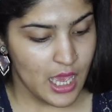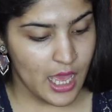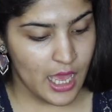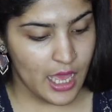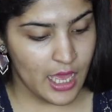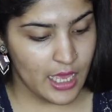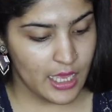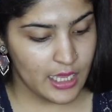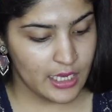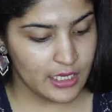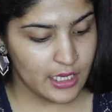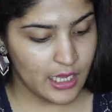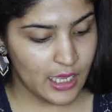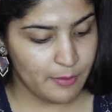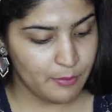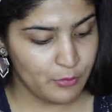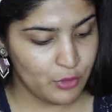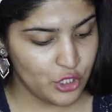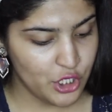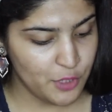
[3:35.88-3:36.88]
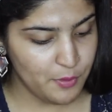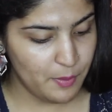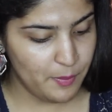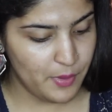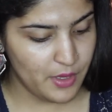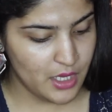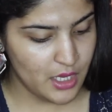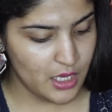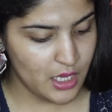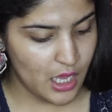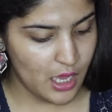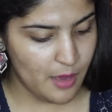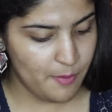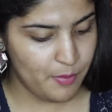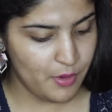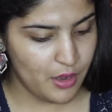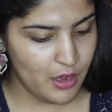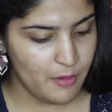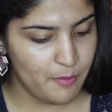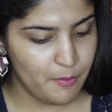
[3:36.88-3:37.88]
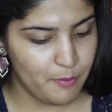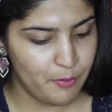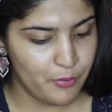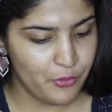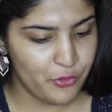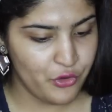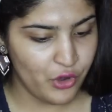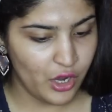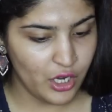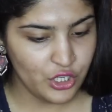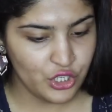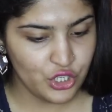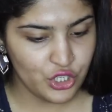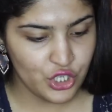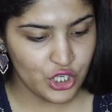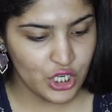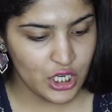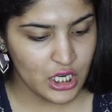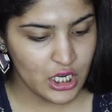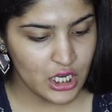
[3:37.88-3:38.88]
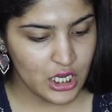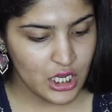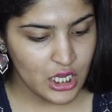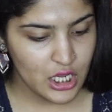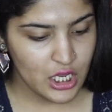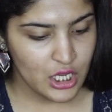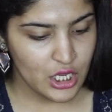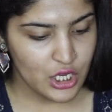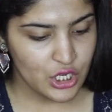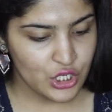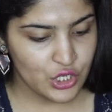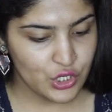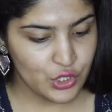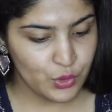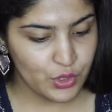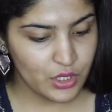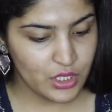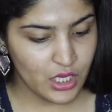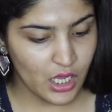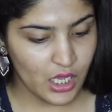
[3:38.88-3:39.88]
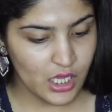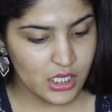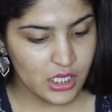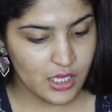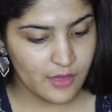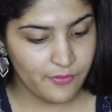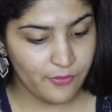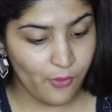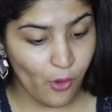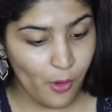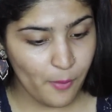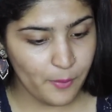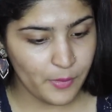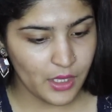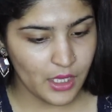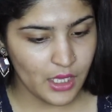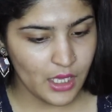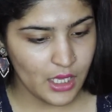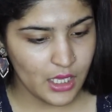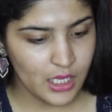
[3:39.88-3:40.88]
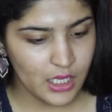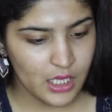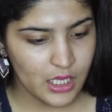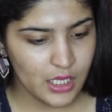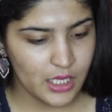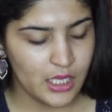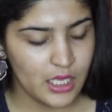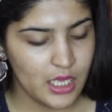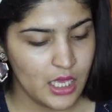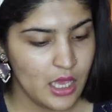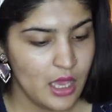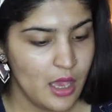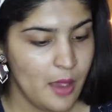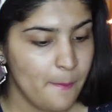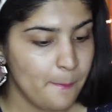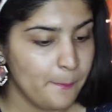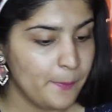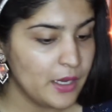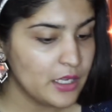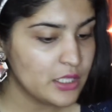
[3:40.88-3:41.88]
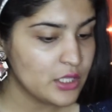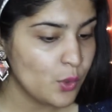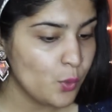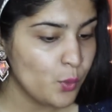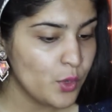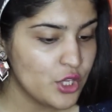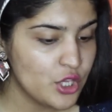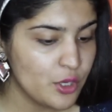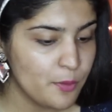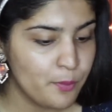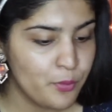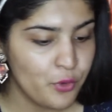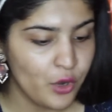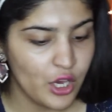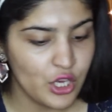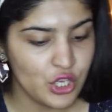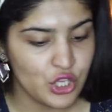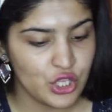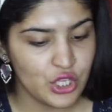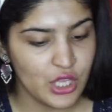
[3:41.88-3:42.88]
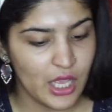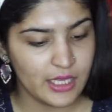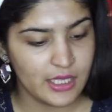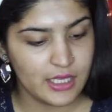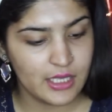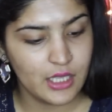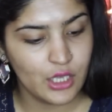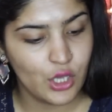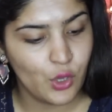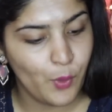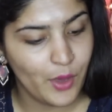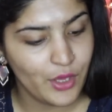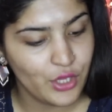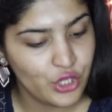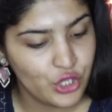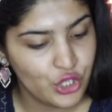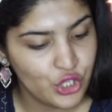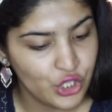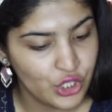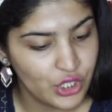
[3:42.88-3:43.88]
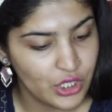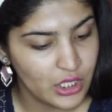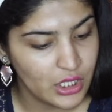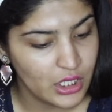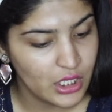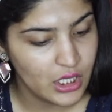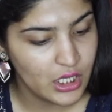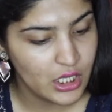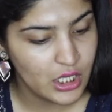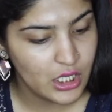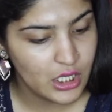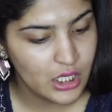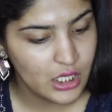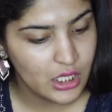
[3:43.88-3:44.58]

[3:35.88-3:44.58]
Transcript: and I'm gonna be picking up a brush to do the task for me. But which brush? That's the question.